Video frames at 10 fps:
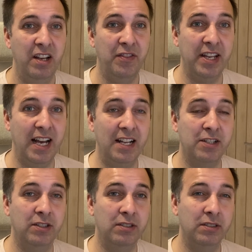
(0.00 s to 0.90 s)
the
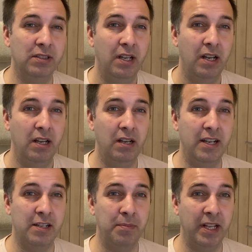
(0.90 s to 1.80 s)
articles.
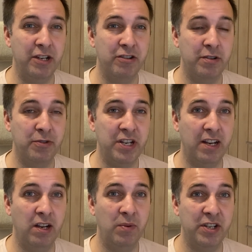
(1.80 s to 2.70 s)
It's a plagiarism
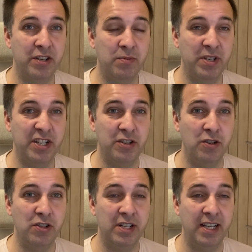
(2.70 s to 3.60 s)
checker, which is
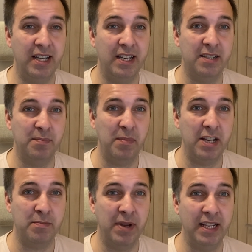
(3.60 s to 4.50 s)
good.
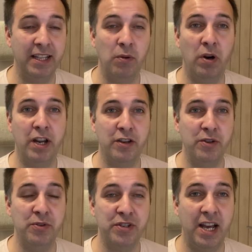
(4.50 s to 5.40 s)
It's mainly the one I
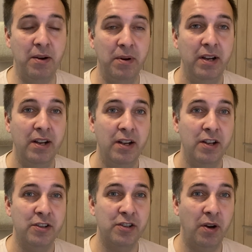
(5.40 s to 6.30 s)
use now.
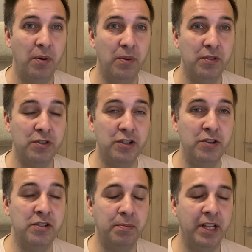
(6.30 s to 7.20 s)
So to
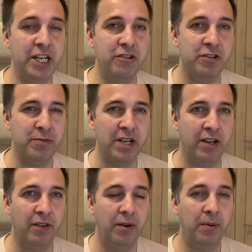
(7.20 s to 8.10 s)
use the plagiarism
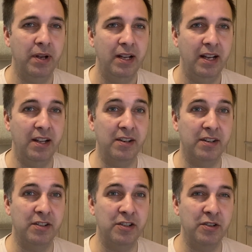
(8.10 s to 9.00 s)
checker though,
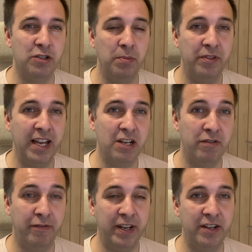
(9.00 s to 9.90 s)
and to use some of the
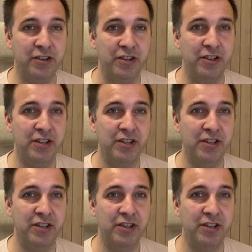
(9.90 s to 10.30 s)
extra features,